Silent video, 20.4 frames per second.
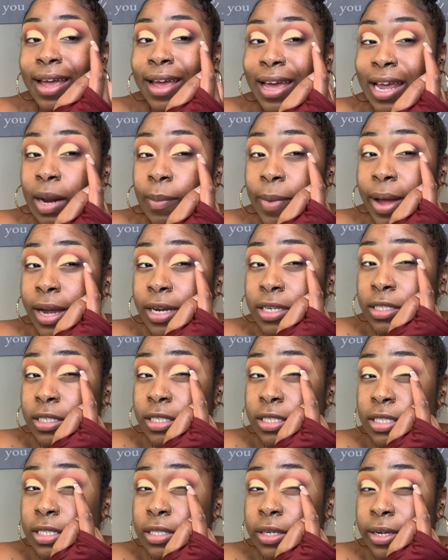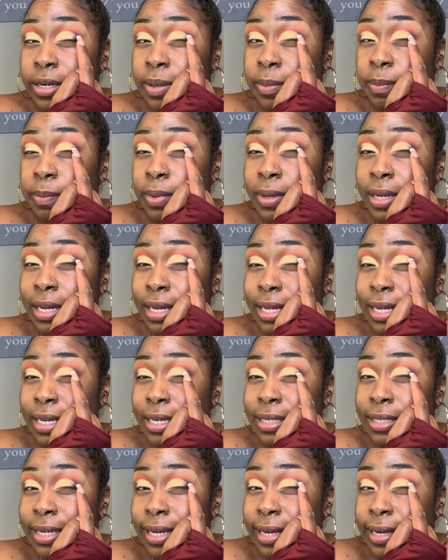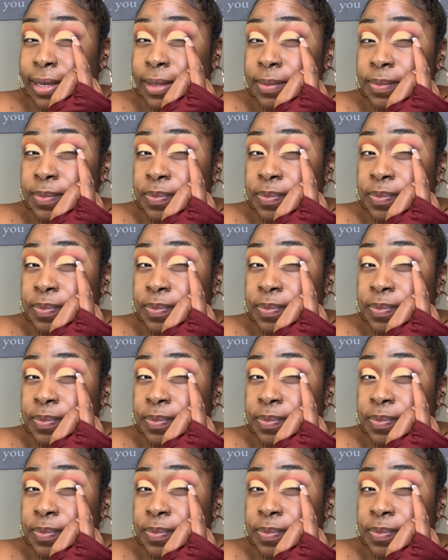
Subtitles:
And I'm actually just gonna blend it